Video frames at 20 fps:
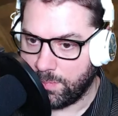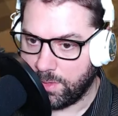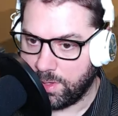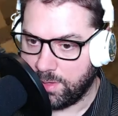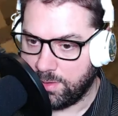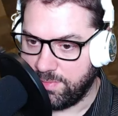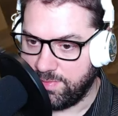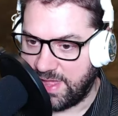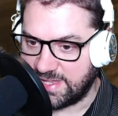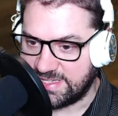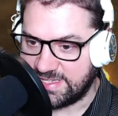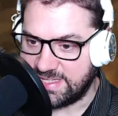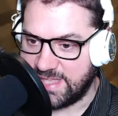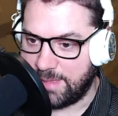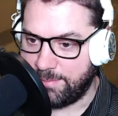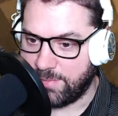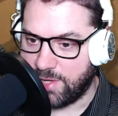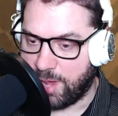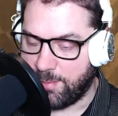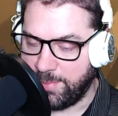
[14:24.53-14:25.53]
that's
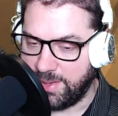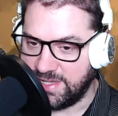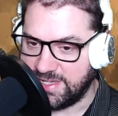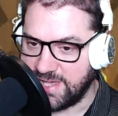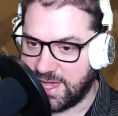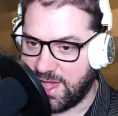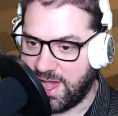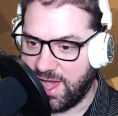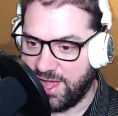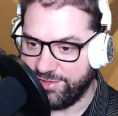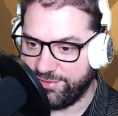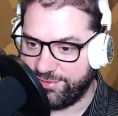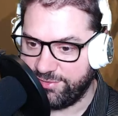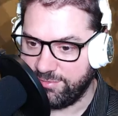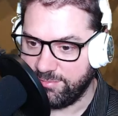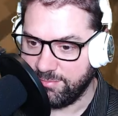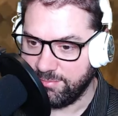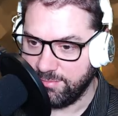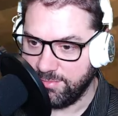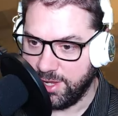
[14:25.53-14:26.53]
them coming to
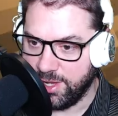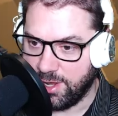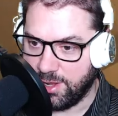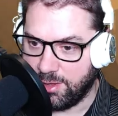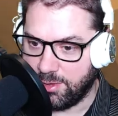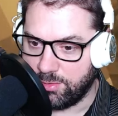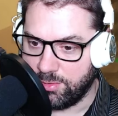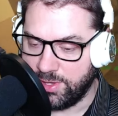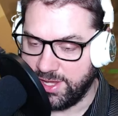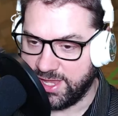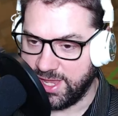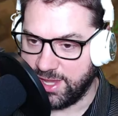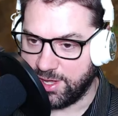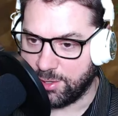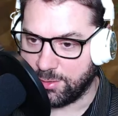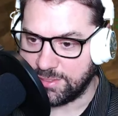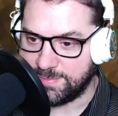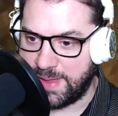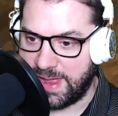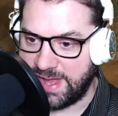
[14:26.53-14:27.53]
us, you know? Like, it
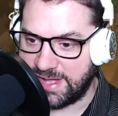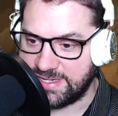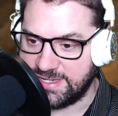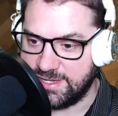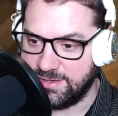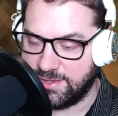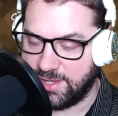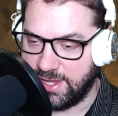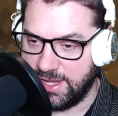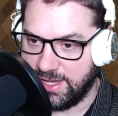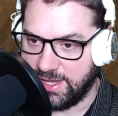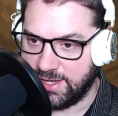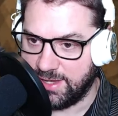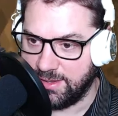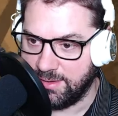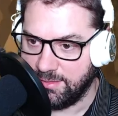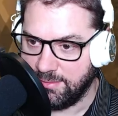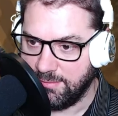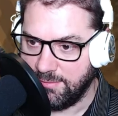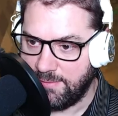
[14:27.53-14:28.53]
goes back to,
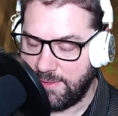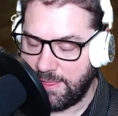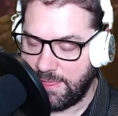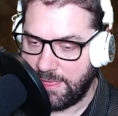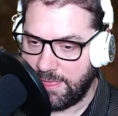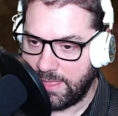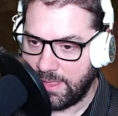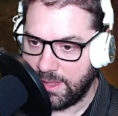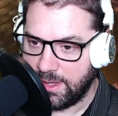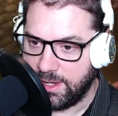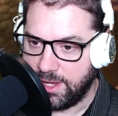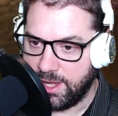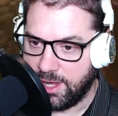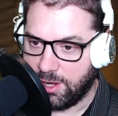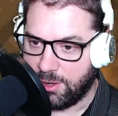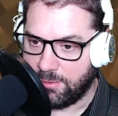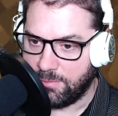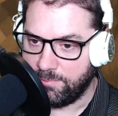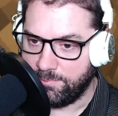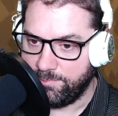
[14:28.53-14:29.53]
like, you
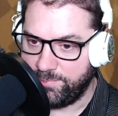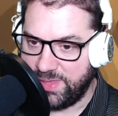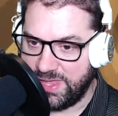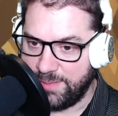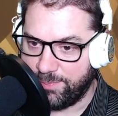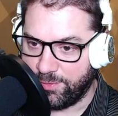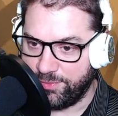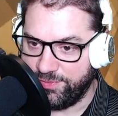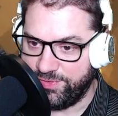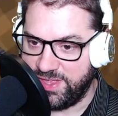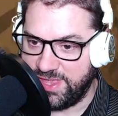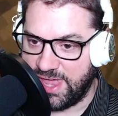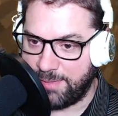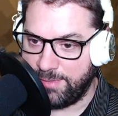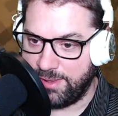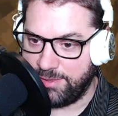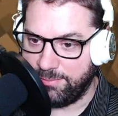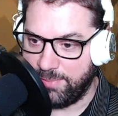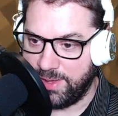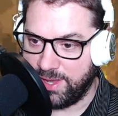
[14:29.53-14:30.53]
know, people
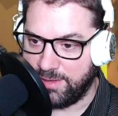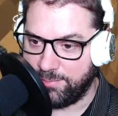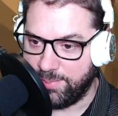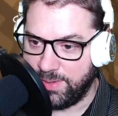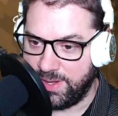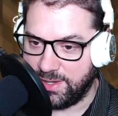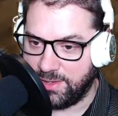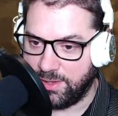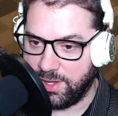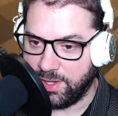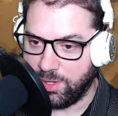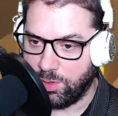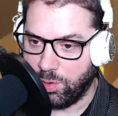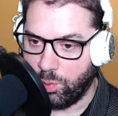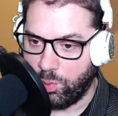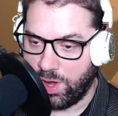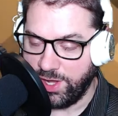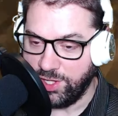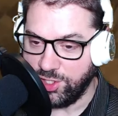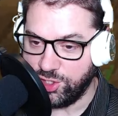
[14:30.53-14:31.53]
DMing me and being like,
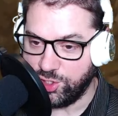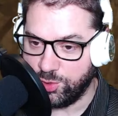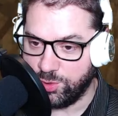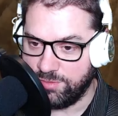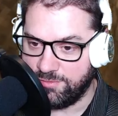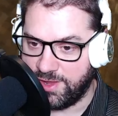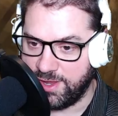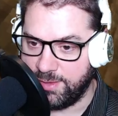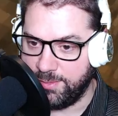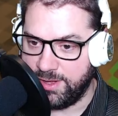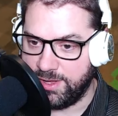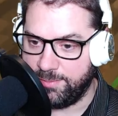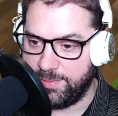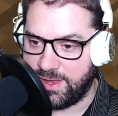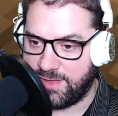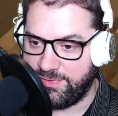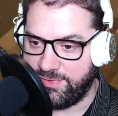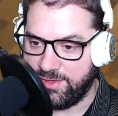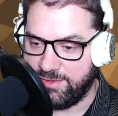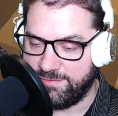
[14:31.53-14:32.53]
why didn't you invite me to be
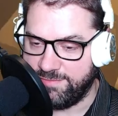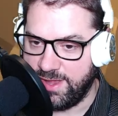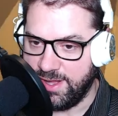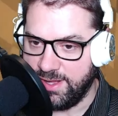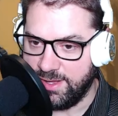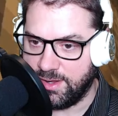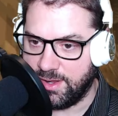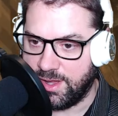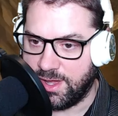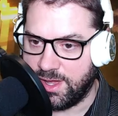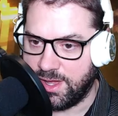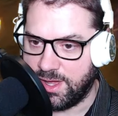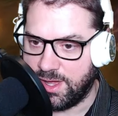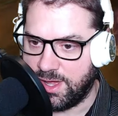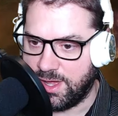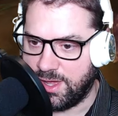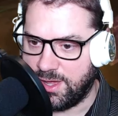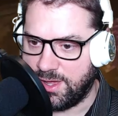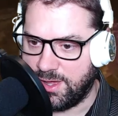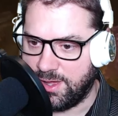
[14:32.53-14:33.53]
on the event?
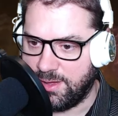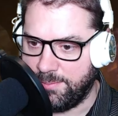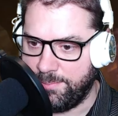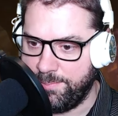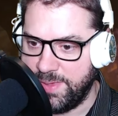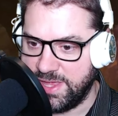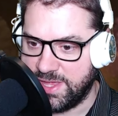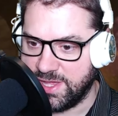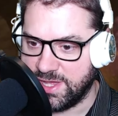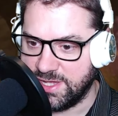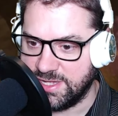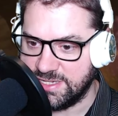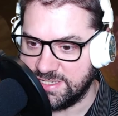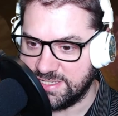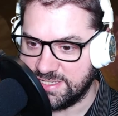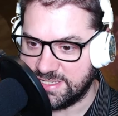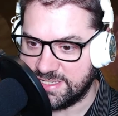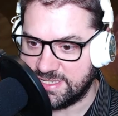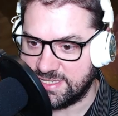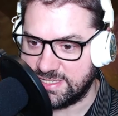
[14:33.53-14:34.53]

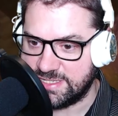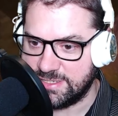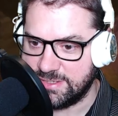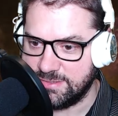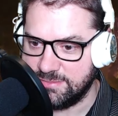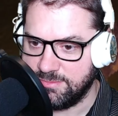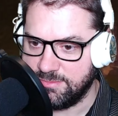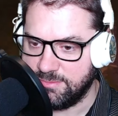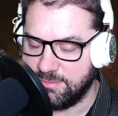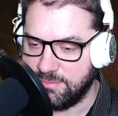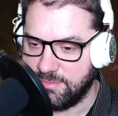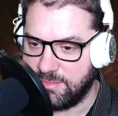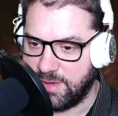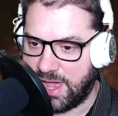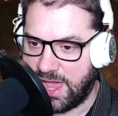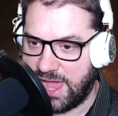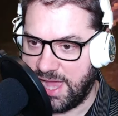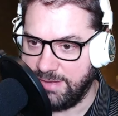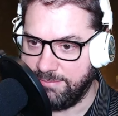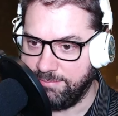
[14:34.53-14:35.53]
Because
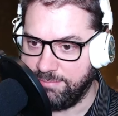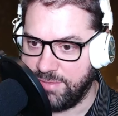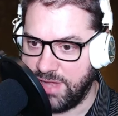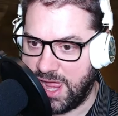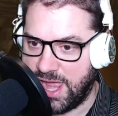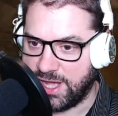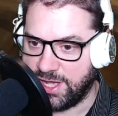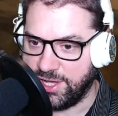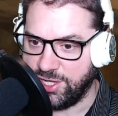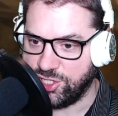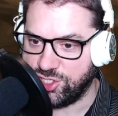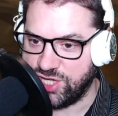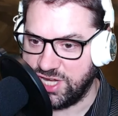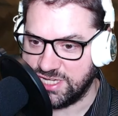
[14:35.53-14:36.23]
I'm not going to chase